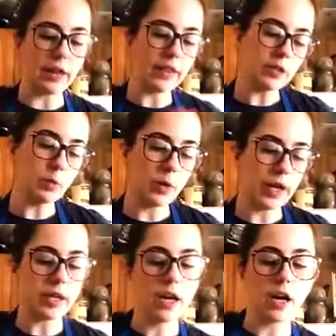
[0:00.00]
this
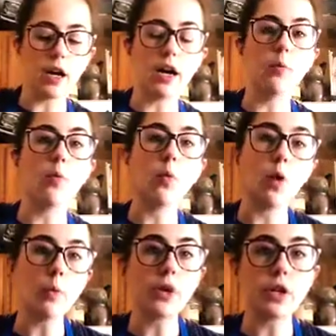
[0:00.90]
point, what
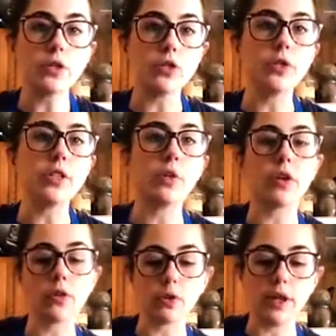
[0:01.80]
we're gonna do is we
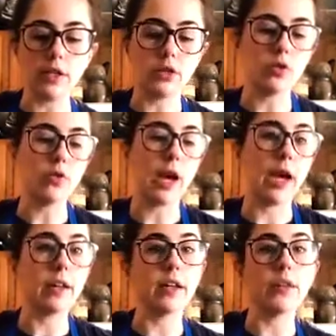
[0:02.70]
are going to
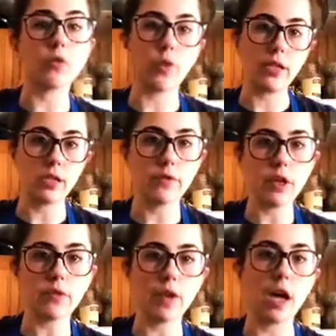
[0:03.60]
add in the rest of
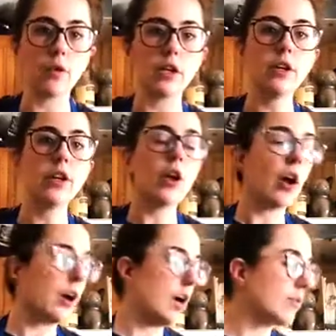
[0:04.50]
our flour.
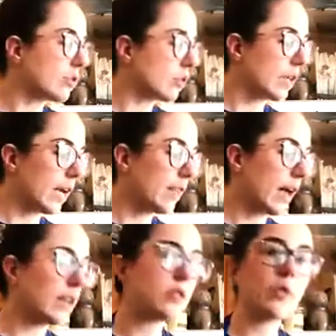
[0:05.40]
So again,
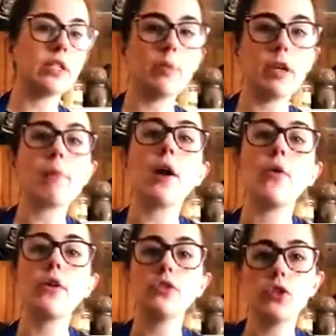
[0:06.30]
that is going to be
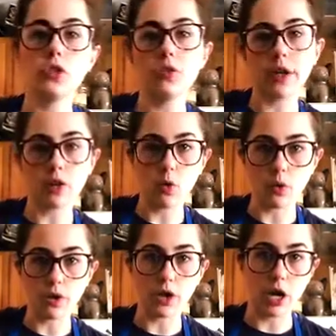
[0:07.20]
about 2
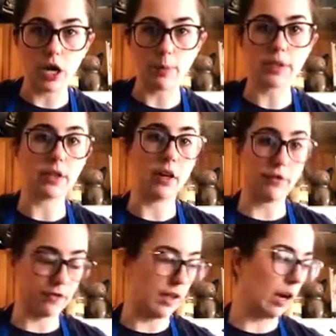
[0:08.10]
1/4 cups of
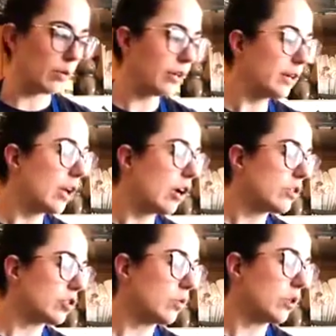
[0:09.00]
flour.
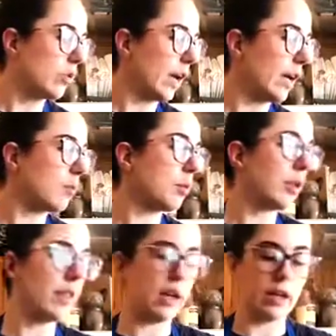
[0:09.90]
So we'll go ahead and
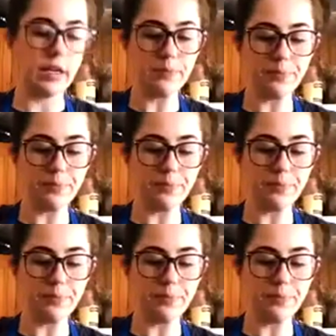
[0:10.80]
put that in.